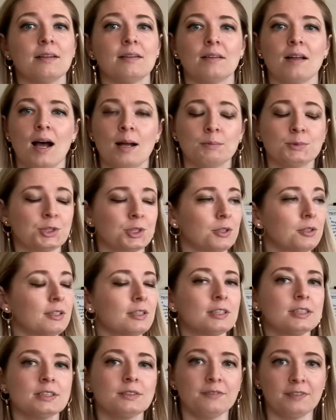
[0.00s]
I'm sure there
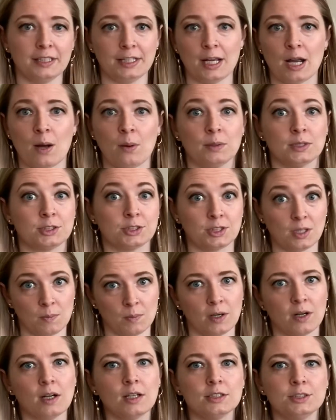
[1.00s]
is a video
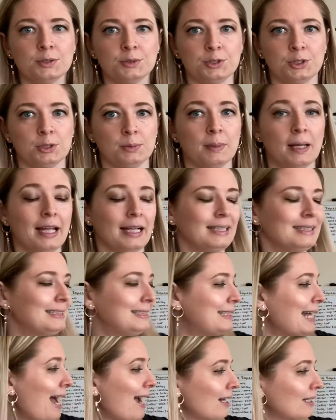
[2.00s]
somewhere on YouTube
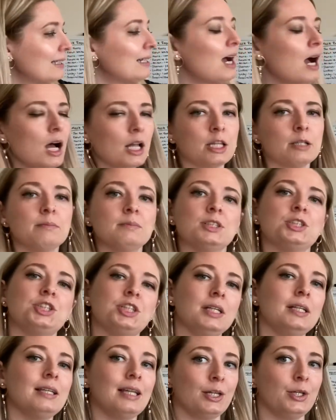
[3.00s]
exactly on the
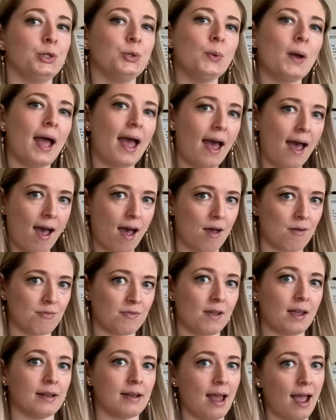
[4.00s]
machine that you have
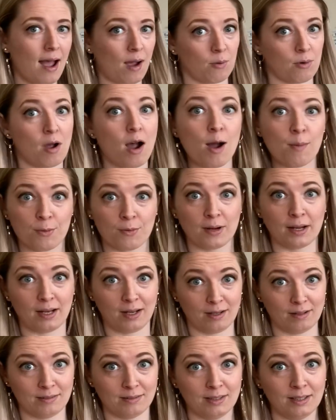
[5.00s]
and how to operate it.